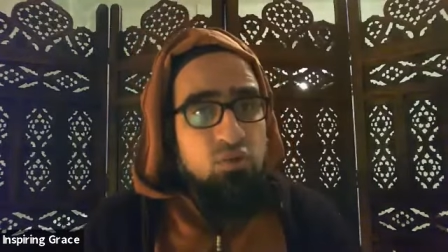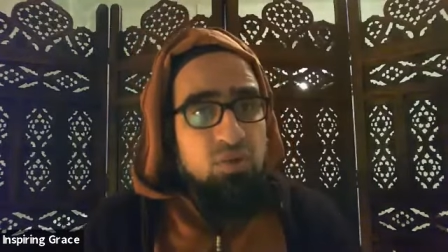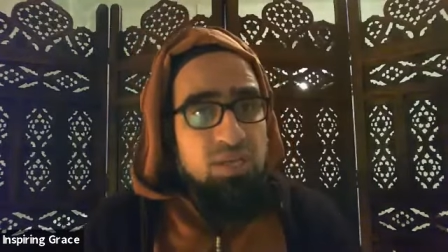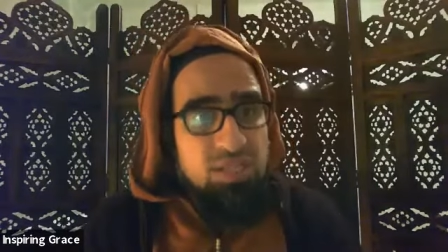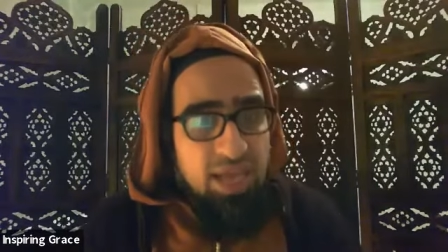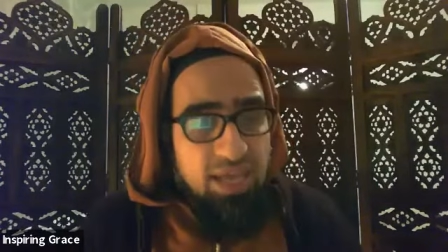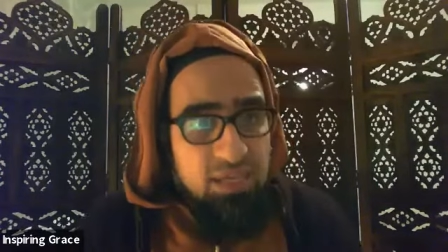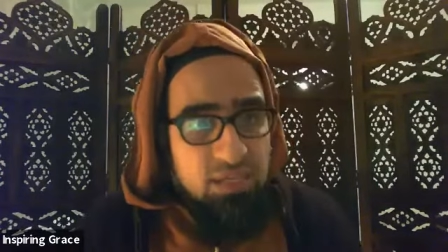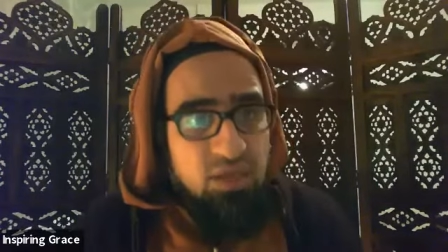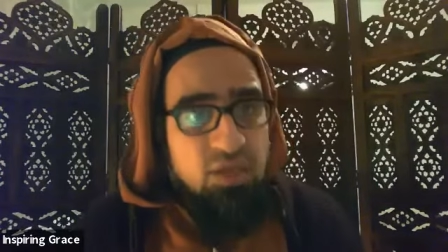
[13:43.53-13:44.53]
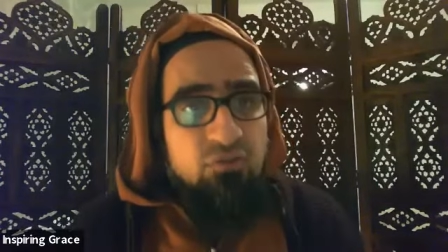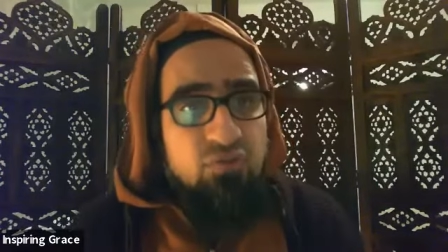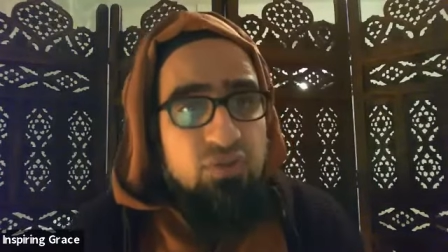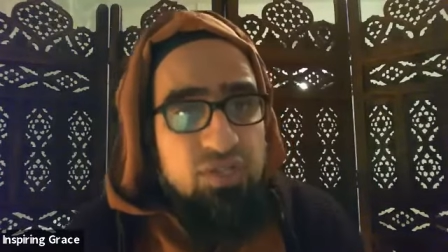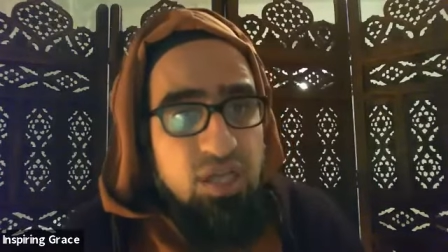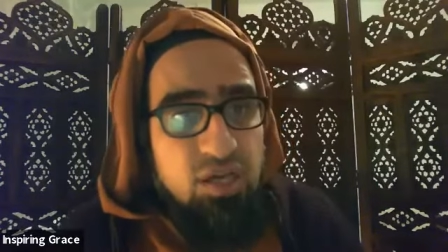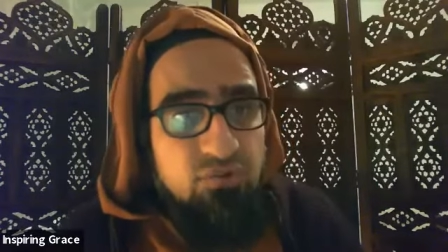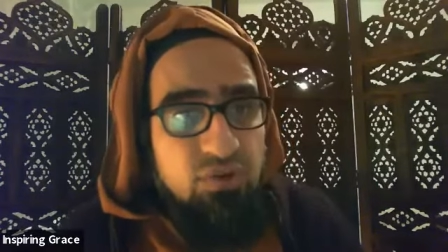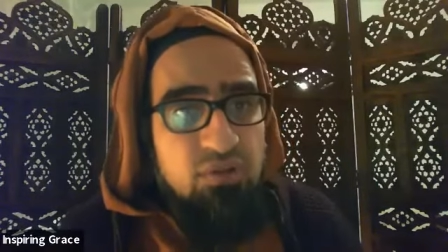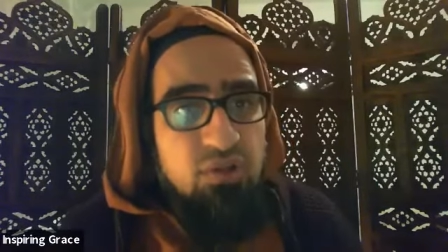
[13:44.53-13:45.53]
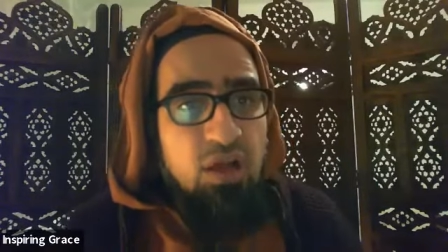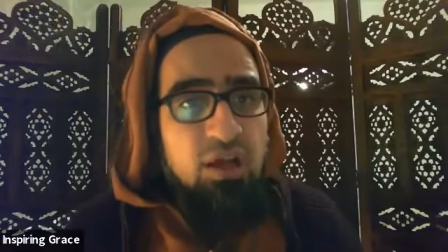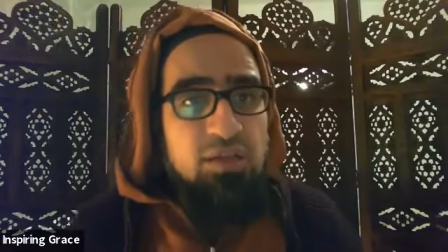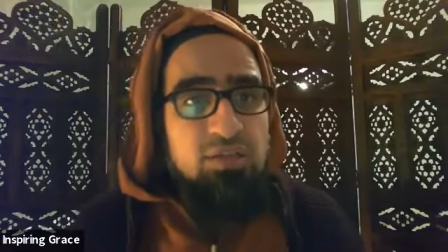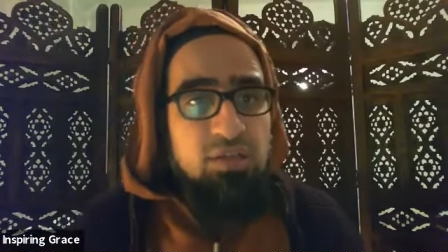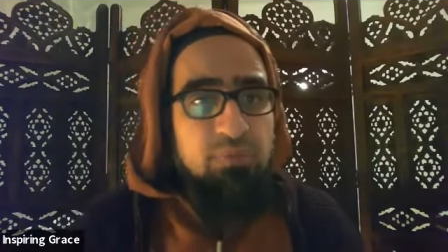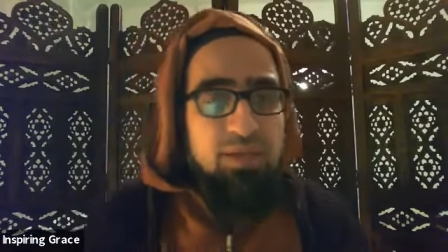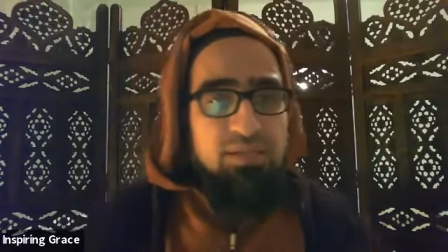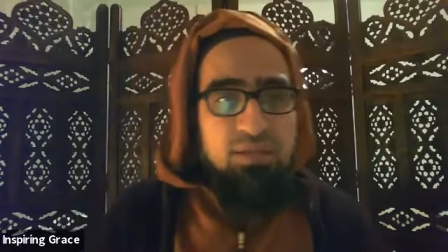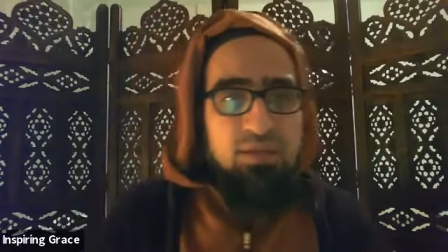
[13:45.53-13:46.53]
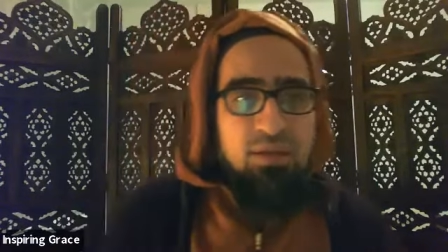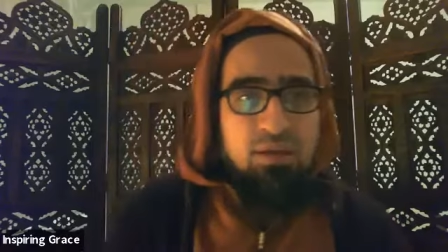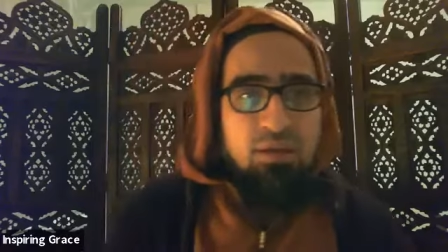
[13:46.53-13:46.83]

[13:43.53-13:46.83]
To intend for the sake of Allah is amazing.